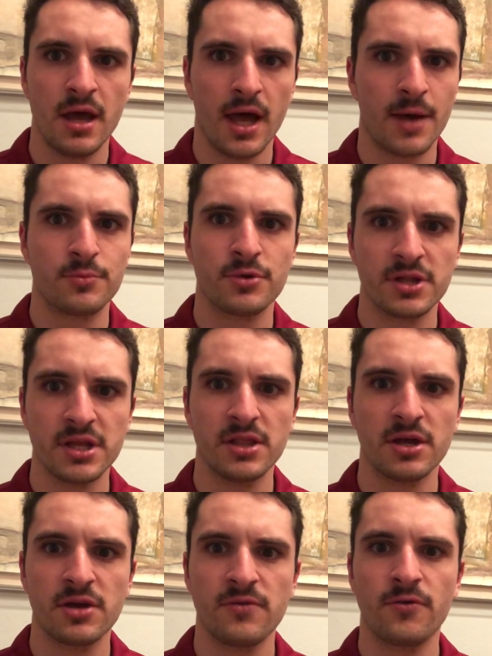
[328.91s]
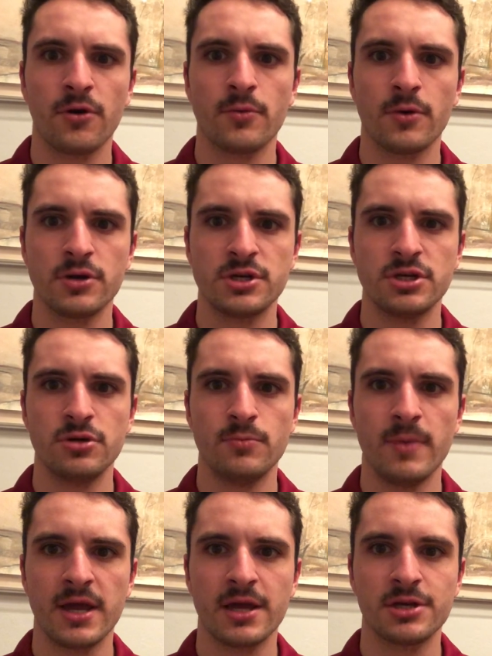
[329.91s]
I'm really looking forward to
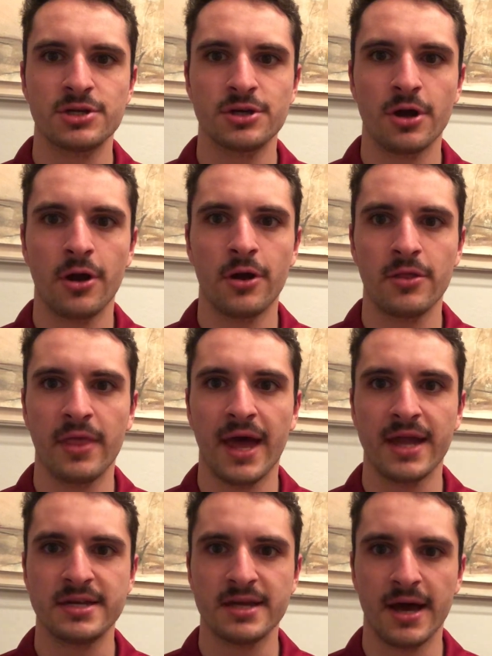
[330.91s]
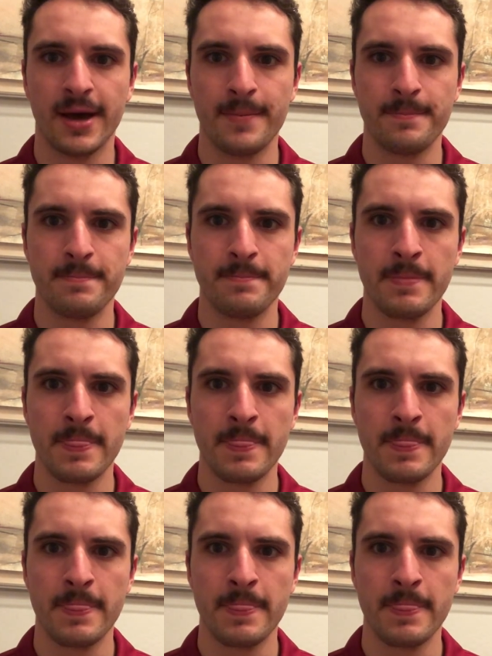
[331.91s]
making sure that um,